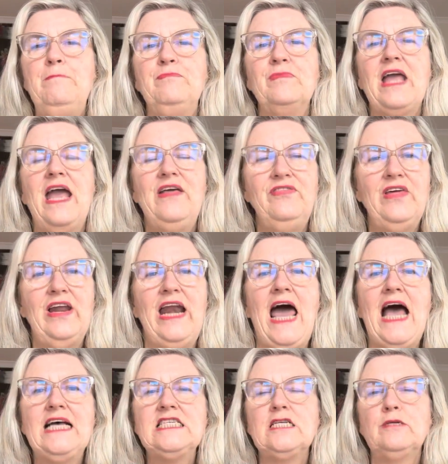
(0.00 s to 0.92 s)
And the
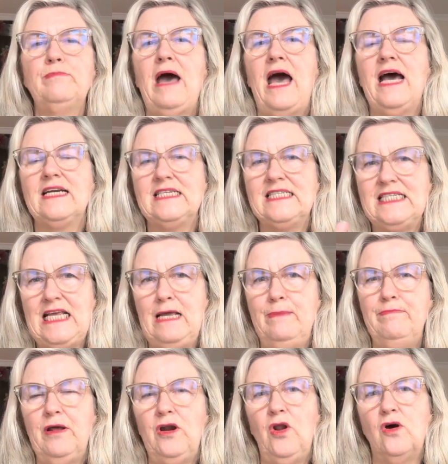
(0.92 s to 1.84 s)
last part is
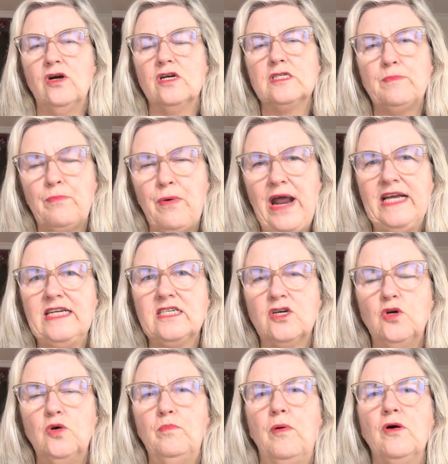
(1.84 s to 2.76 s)
epilogues,
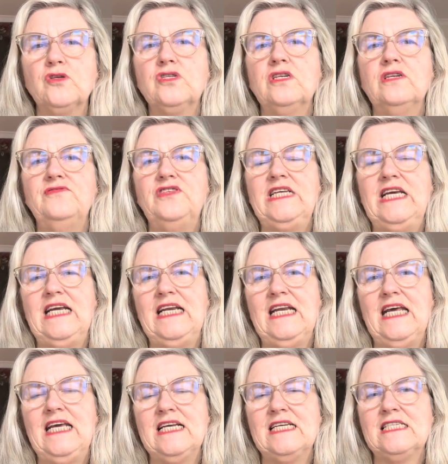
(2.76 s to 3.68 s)
practical positive
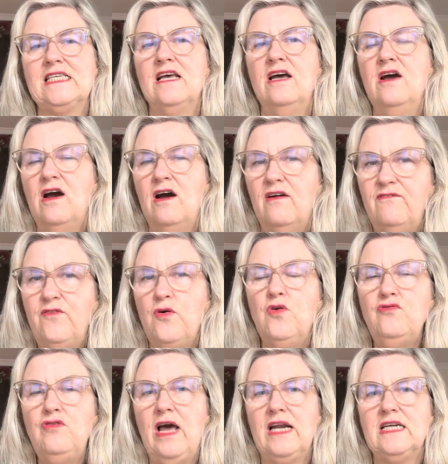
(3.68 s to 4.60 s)
techniques
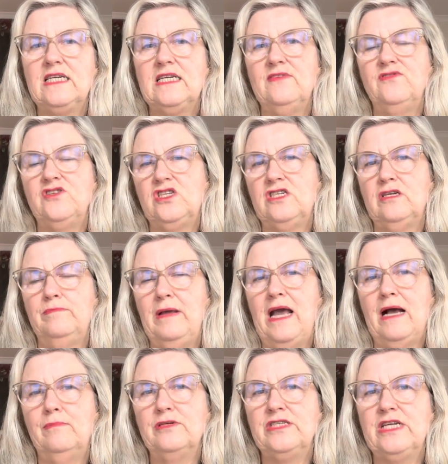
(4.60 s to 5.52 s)
for relatives to be
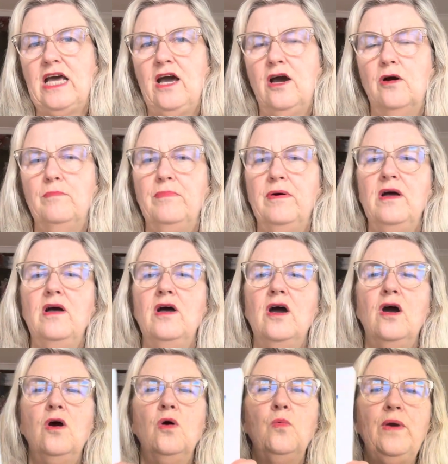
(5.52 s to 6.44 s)
able to help
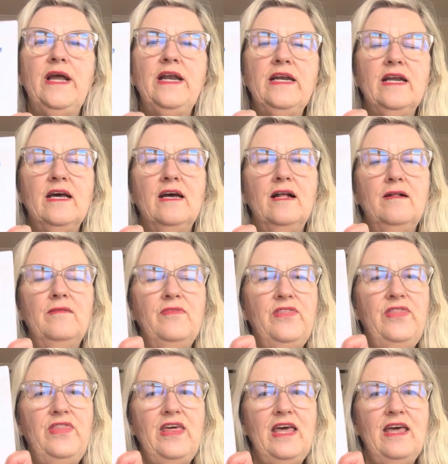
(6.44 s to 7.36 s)
when
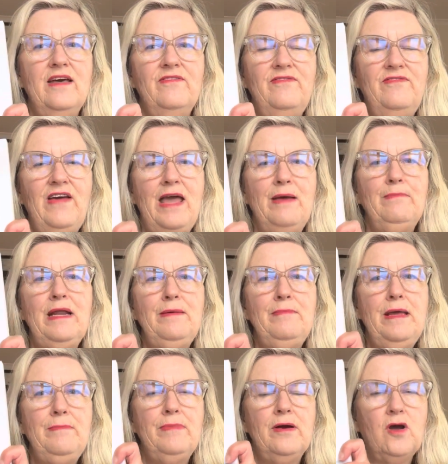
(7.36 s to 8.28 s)
their family
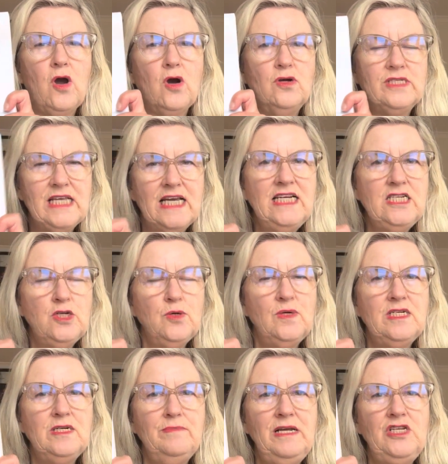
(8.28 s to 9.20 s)
member goes into a
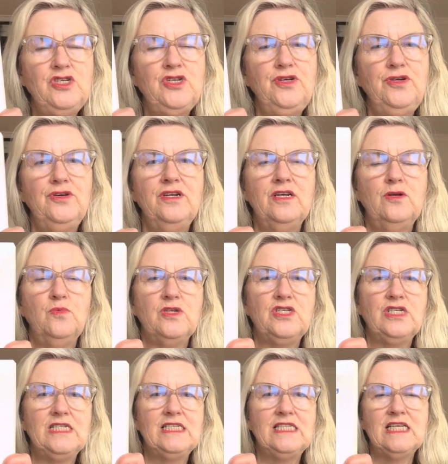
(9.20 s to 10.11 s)
dementia unit,
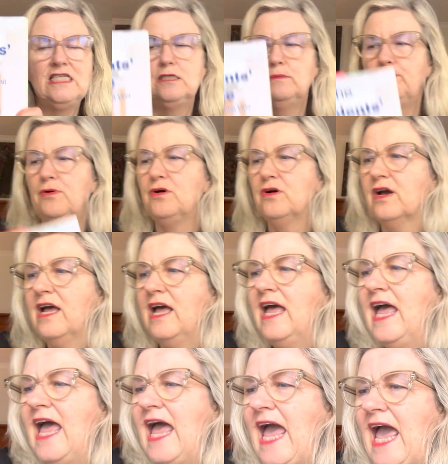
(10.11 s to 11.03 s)
which is this book,
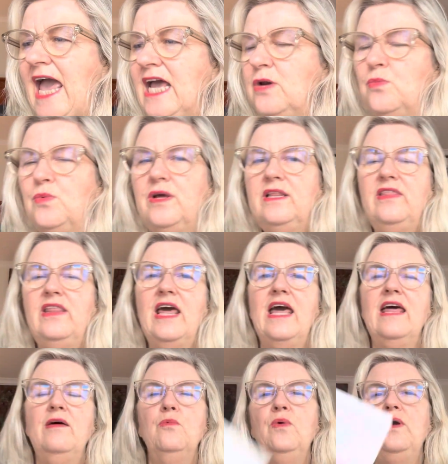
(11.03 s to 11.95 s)
and when
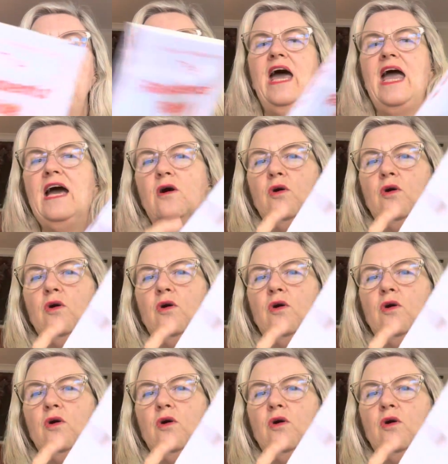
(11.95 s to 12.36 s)
they are